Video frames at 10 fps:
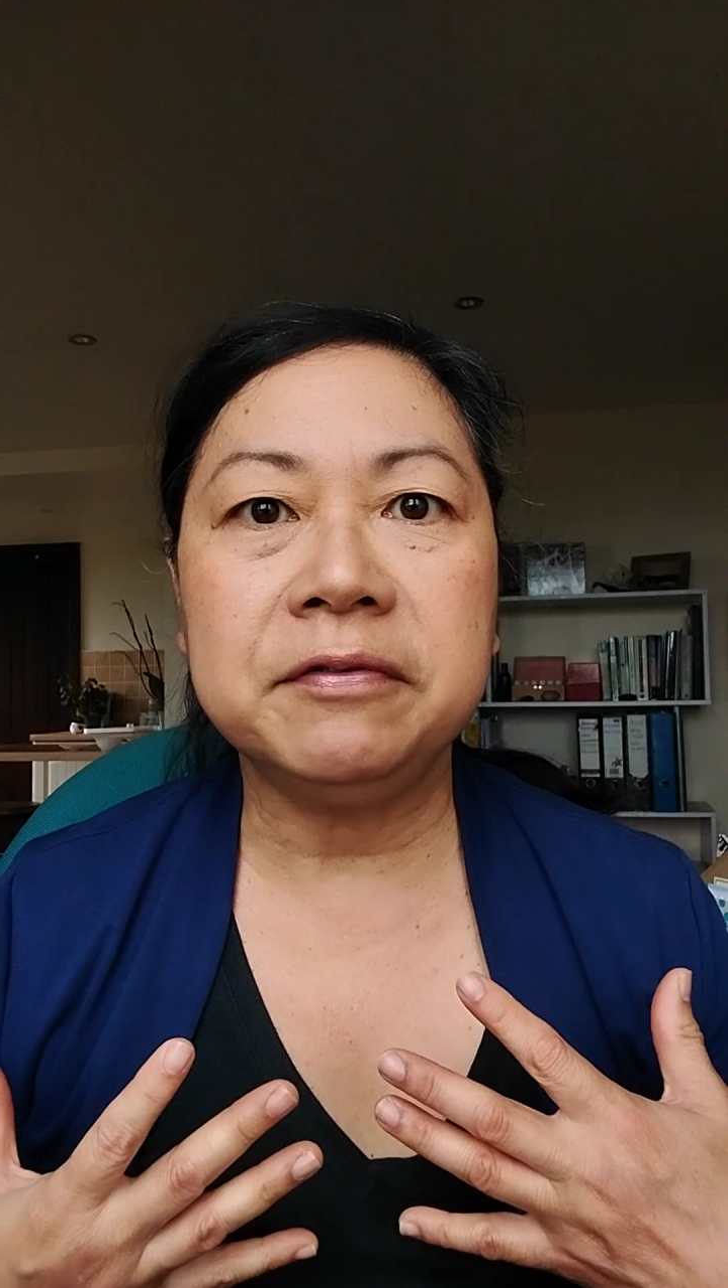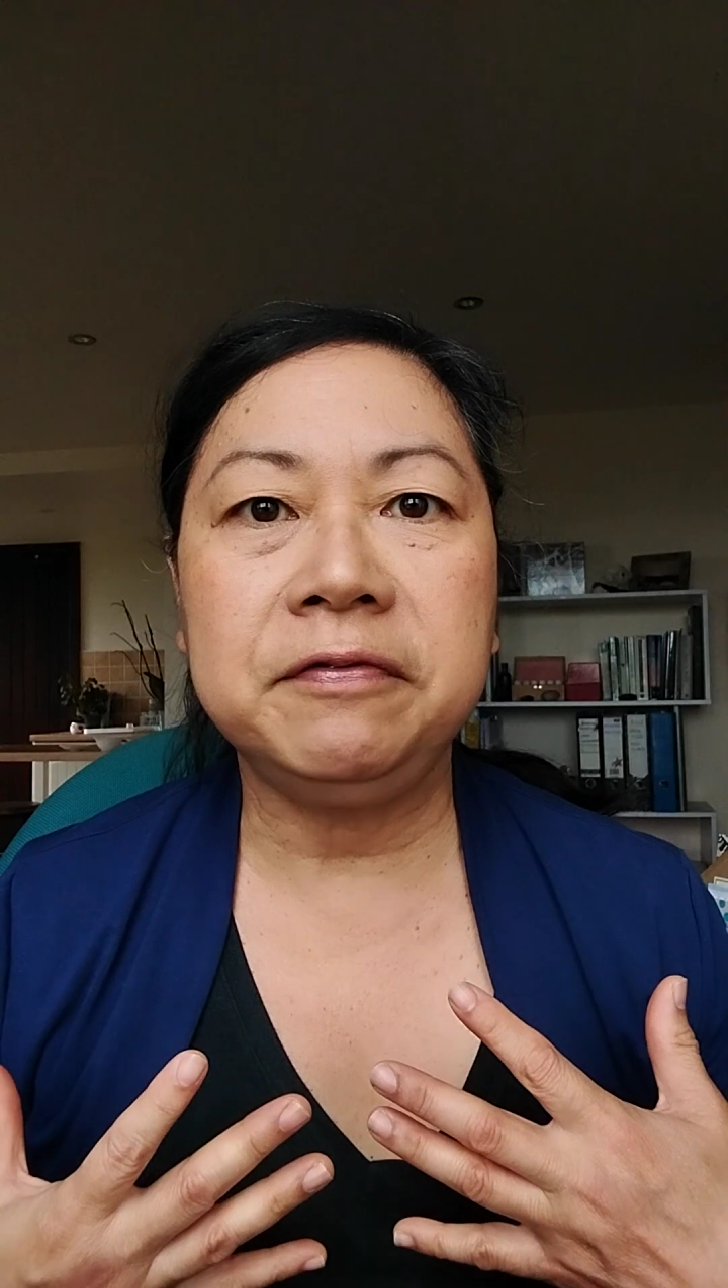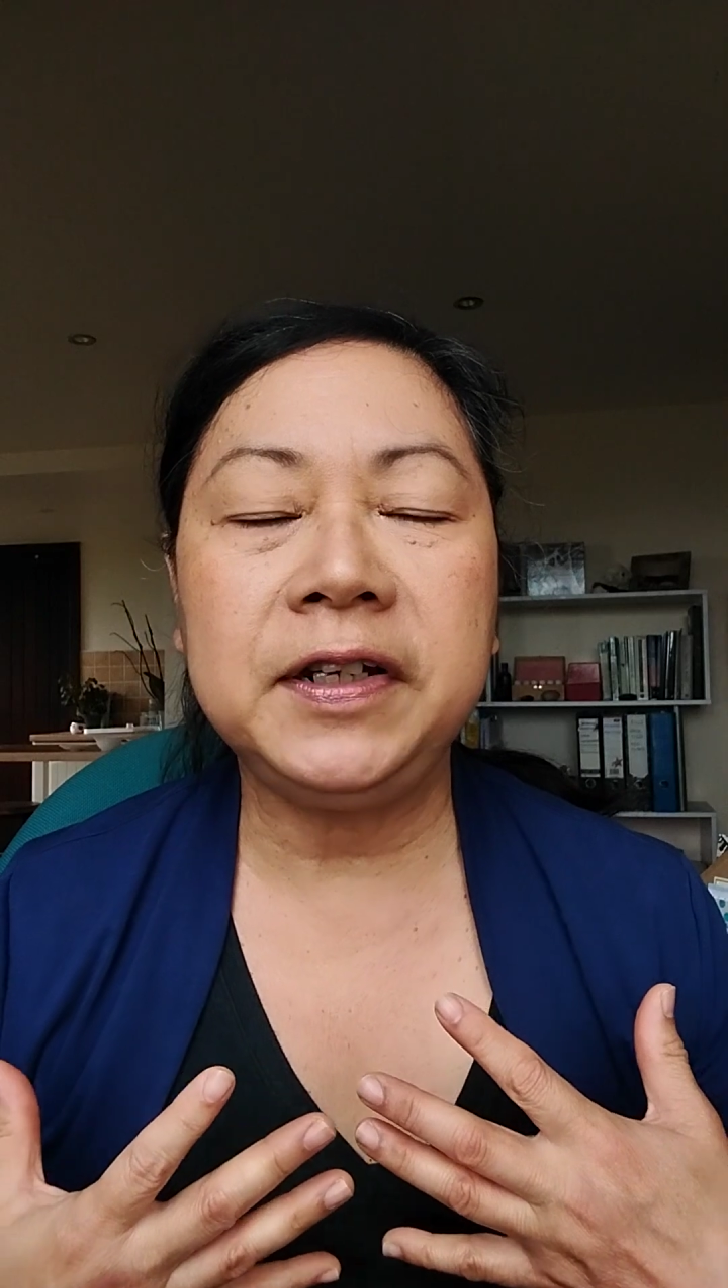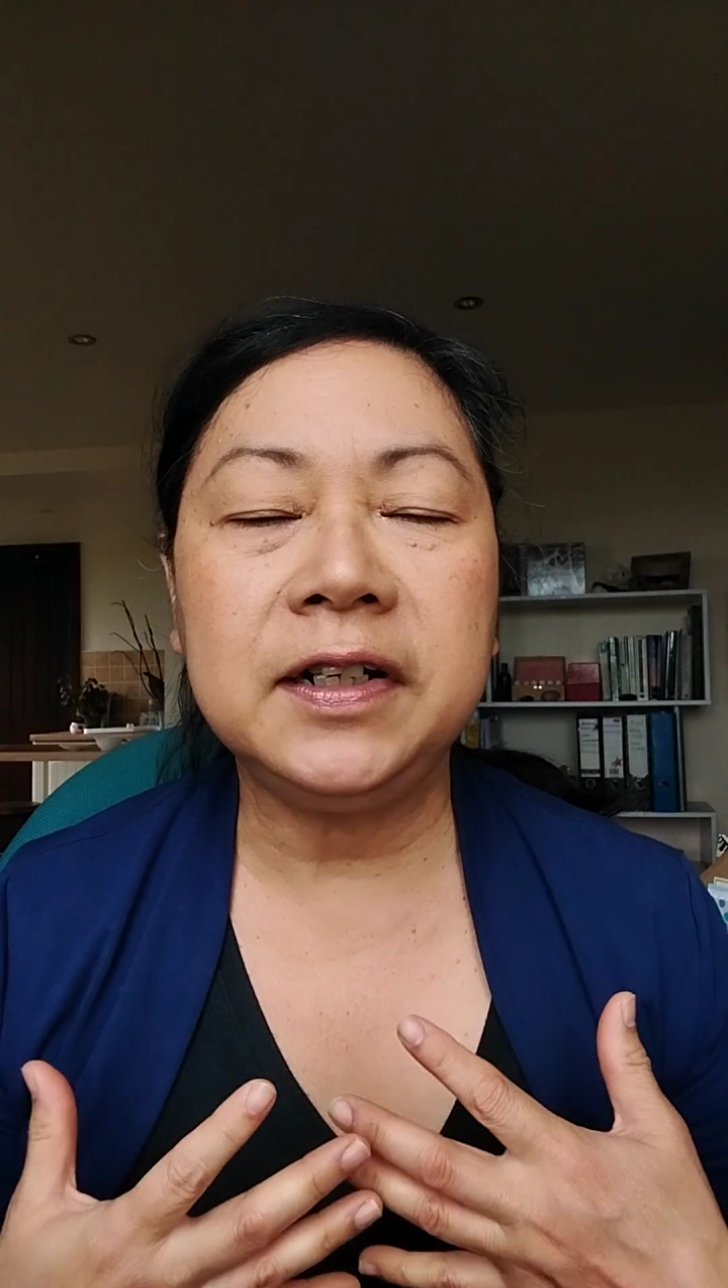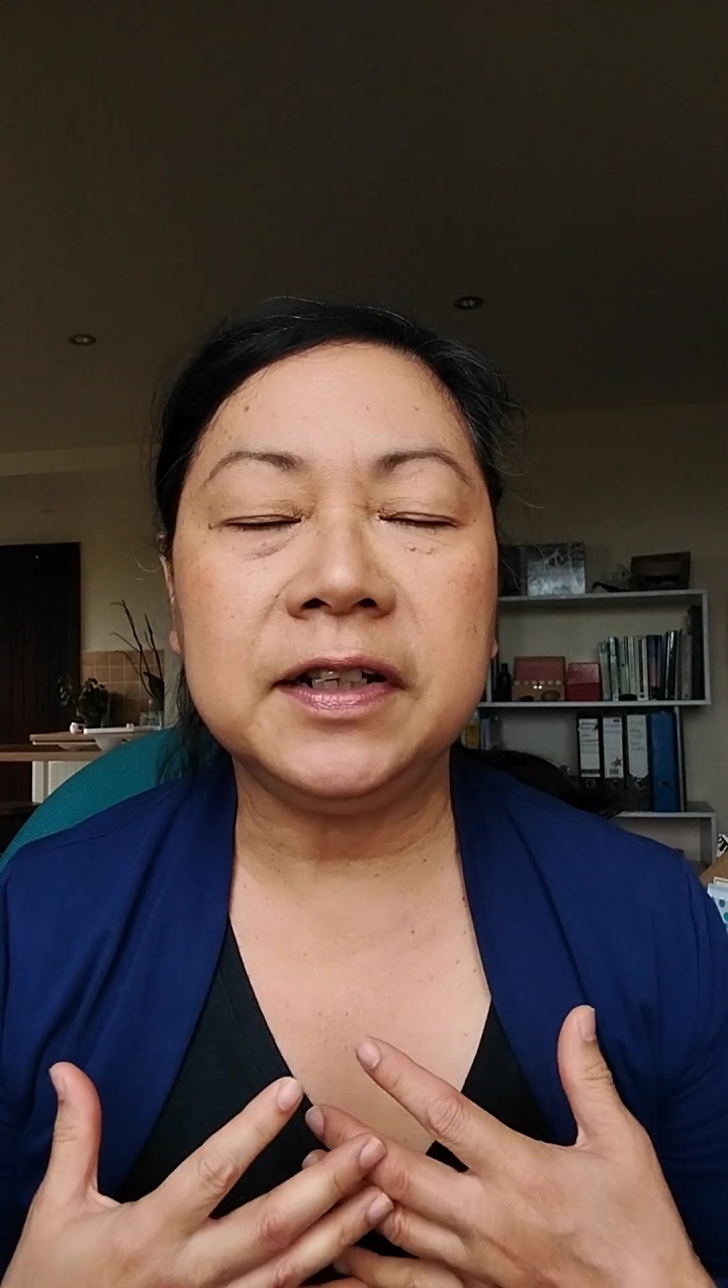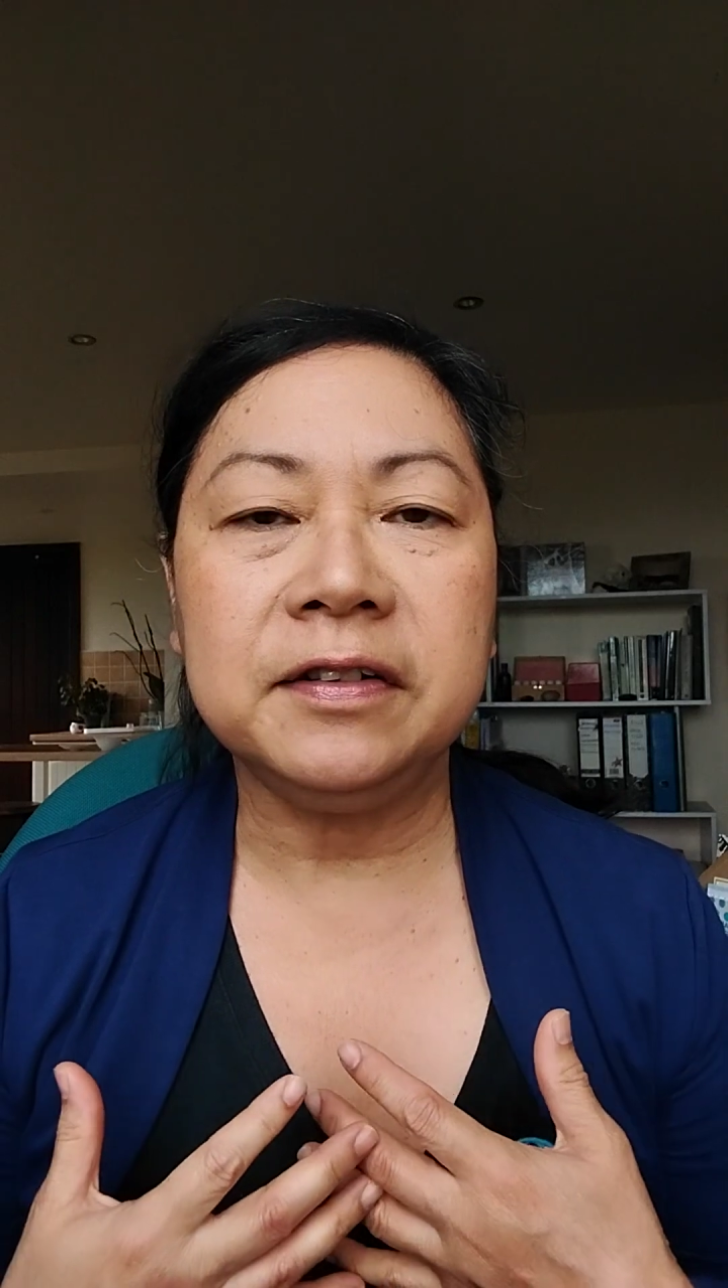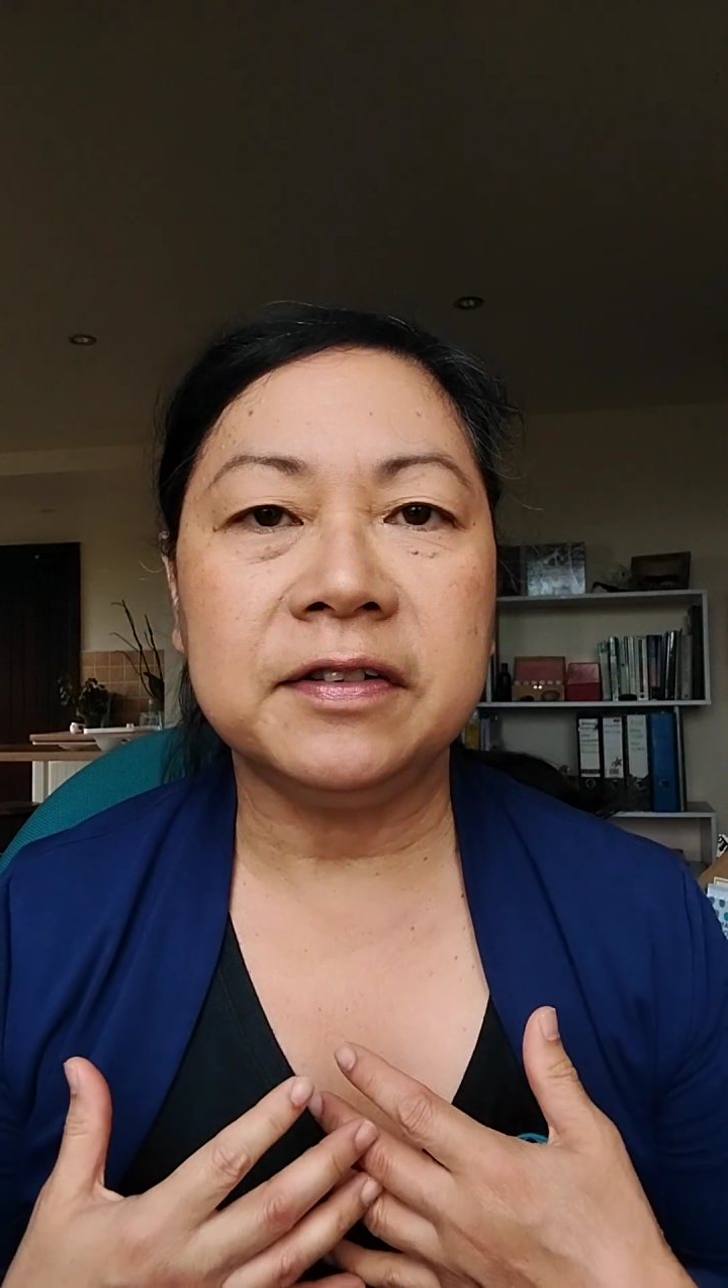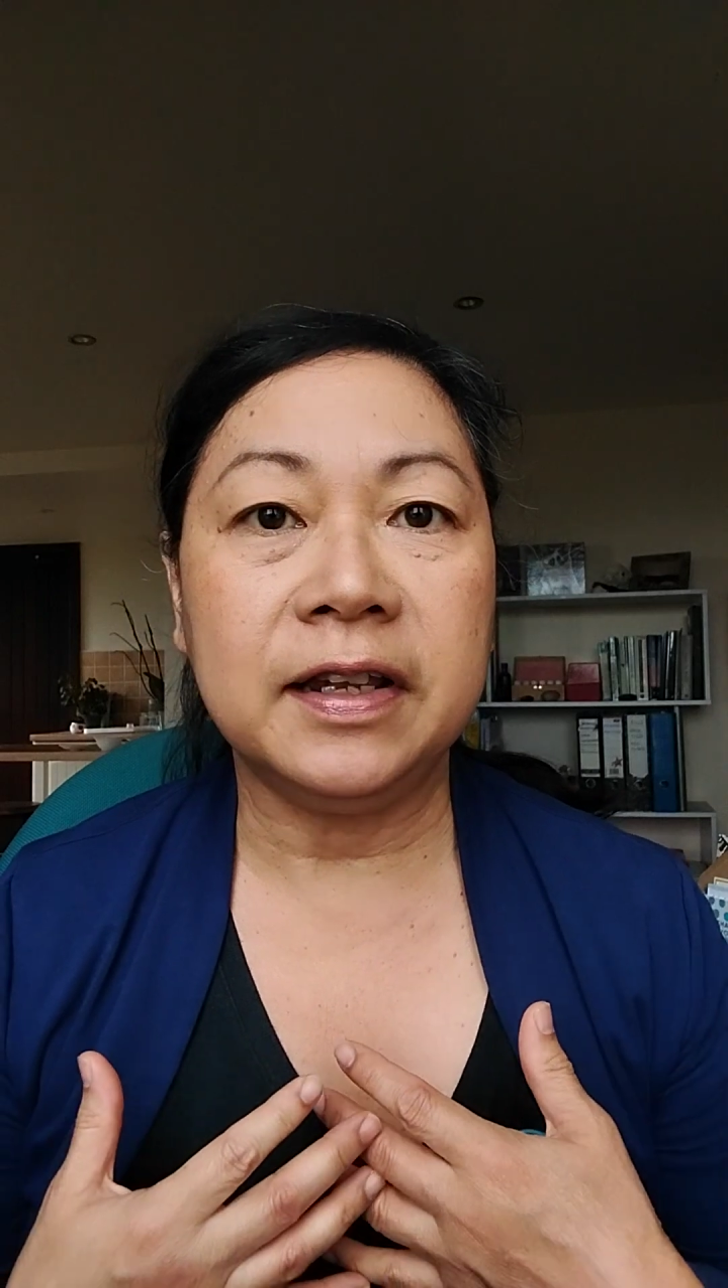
of feelings.